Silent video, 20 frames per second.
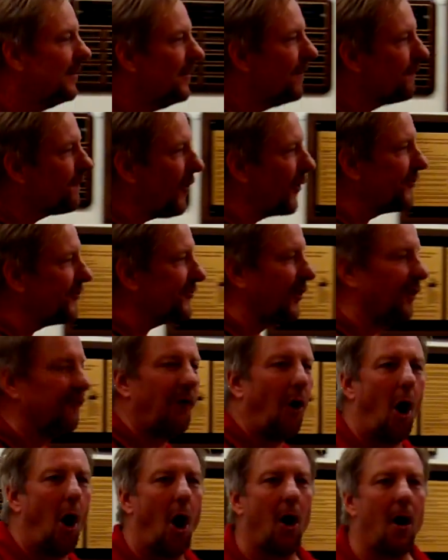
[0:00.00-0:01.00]
First of
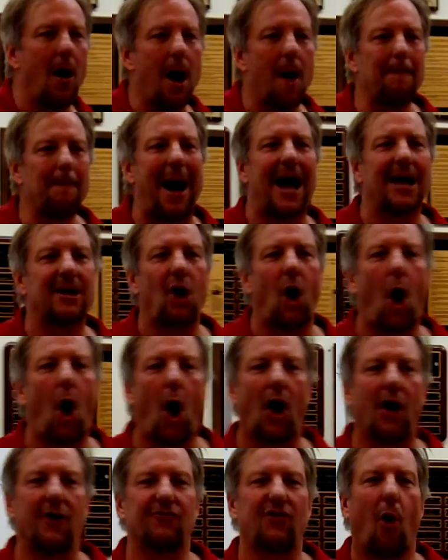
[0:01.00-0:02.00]
all, my
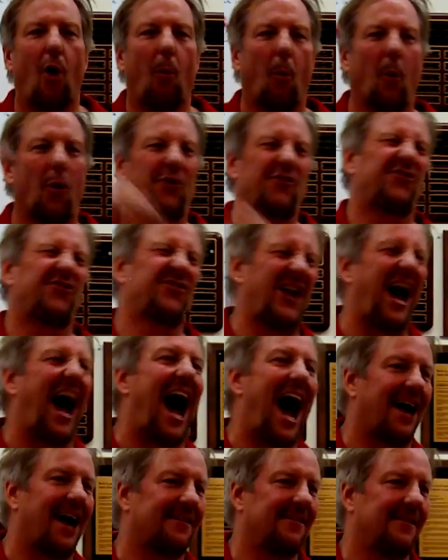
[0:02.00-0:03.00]
cars were
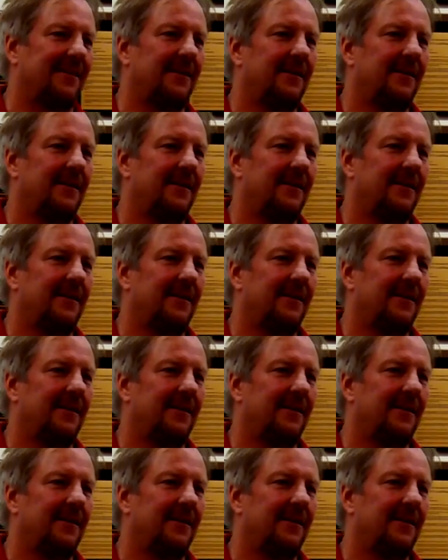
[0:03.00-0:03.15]
stocked